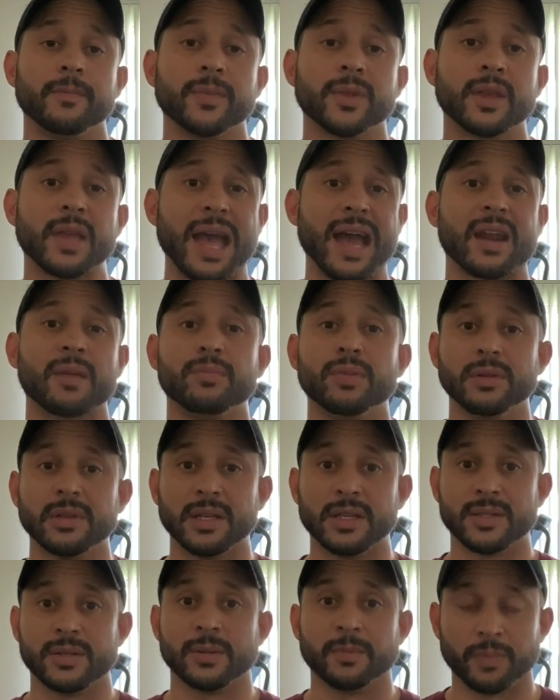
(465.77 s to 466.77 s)

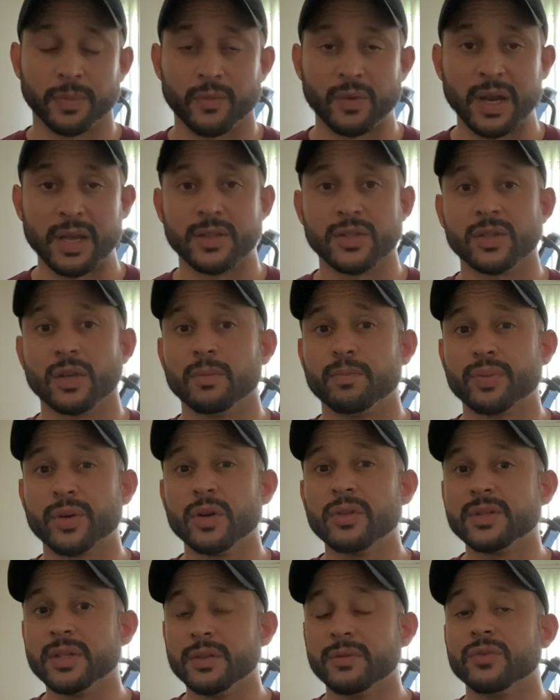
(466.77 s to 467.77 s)
catabolism, right? So
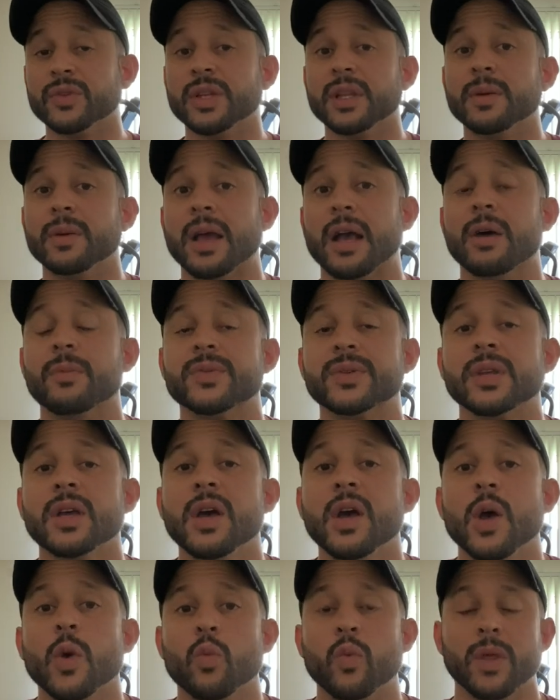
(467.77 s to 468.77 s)
protein really helps
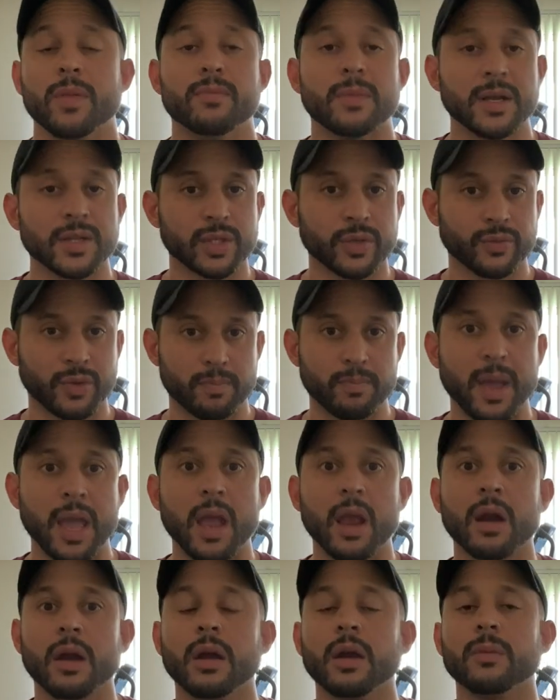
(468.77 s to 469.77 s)
with muscle
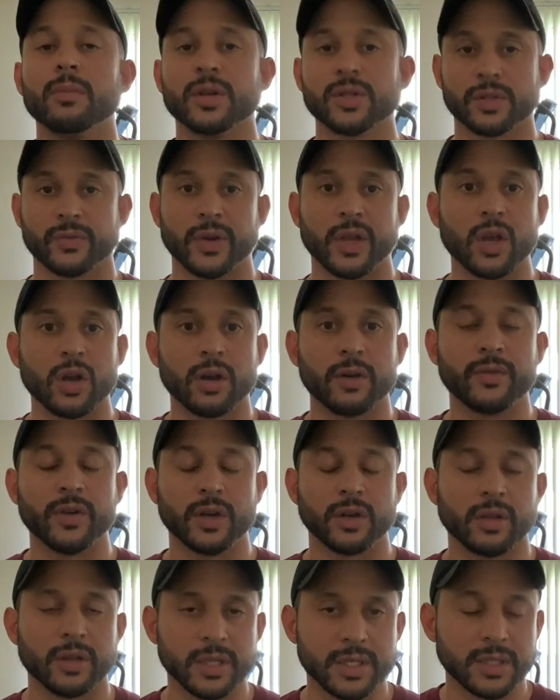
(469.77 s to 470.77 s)
repair and muscle recovery
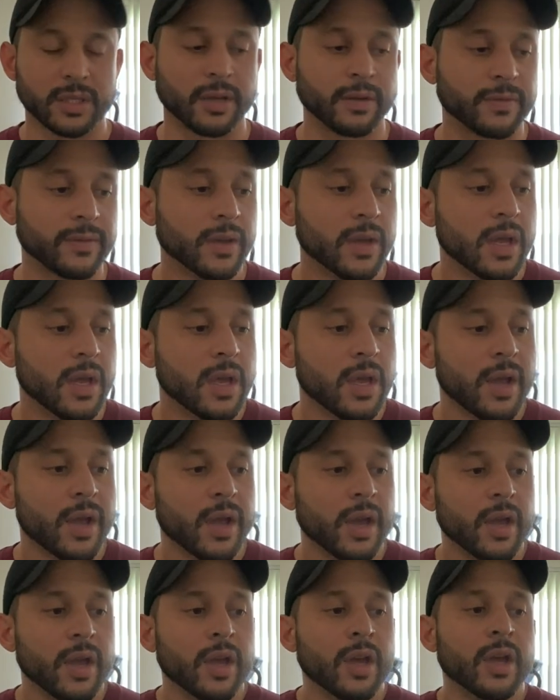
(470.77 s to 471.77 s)
and all that stuff.
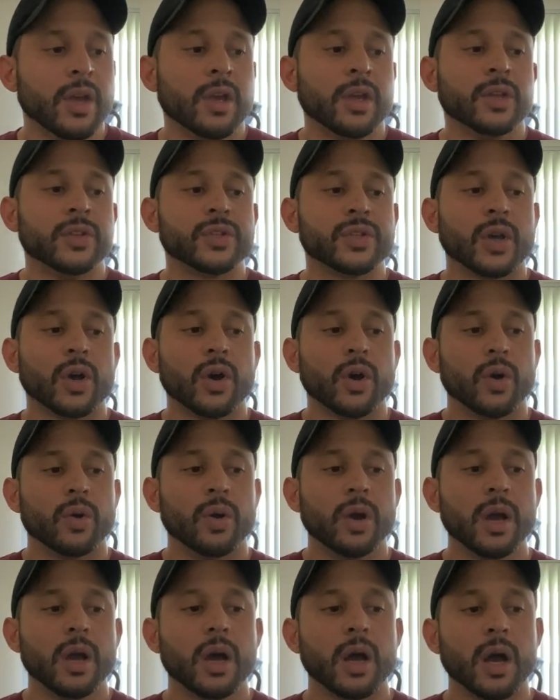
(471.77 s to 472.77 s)

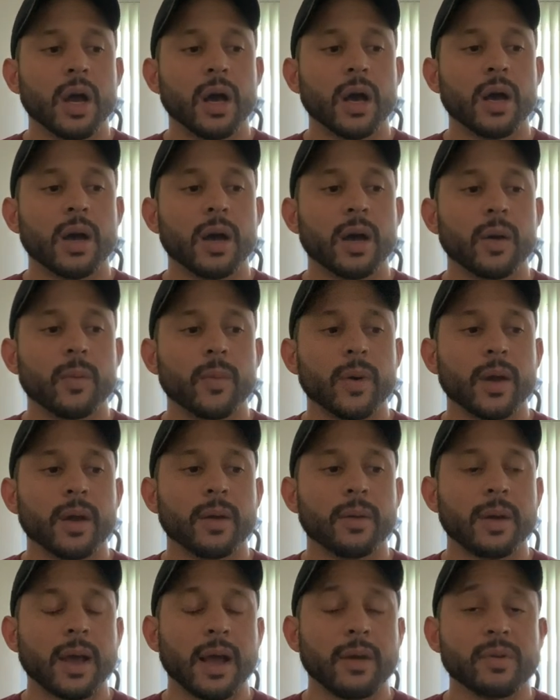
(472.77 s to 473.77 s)
So
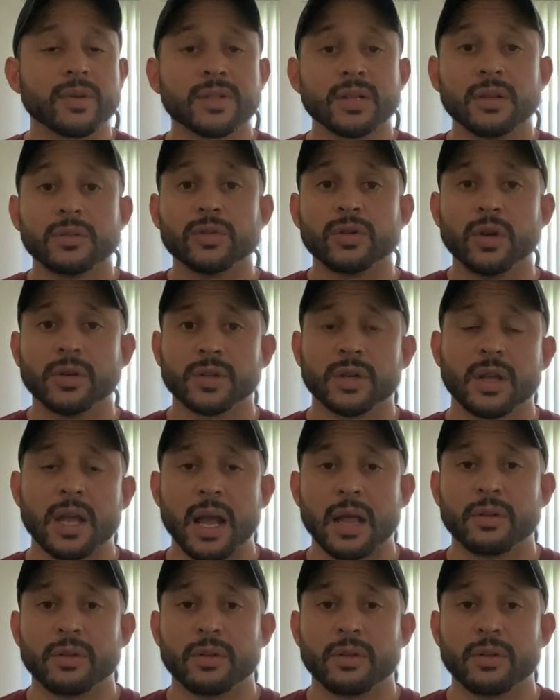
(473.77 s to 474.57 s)
I was at 200